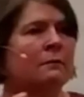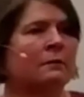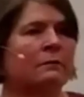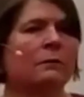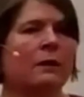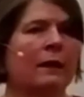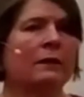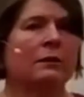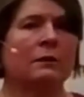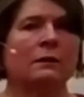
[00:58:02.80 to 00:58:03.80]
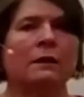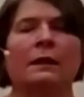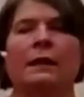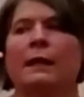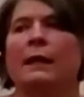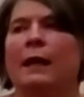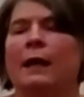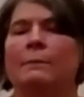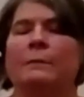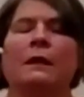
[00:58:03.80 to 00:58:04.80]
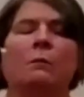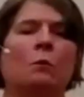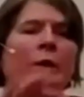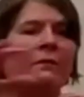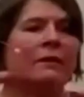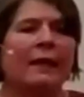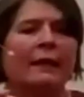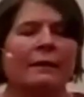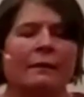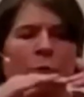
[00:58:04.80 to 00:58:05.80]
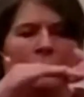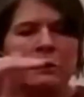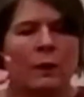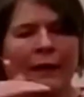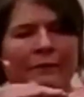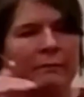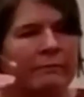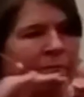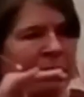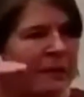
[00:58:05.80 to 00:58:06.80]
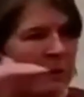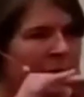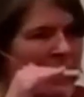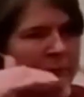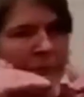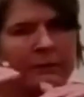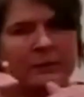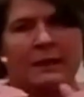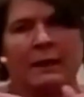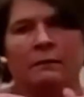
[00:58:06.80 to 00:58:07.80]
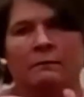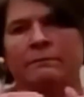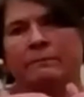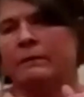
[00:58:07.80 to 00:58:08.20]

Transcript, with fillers: serves her vocation. Um, but whatever that is, once you have it figured out for yourself,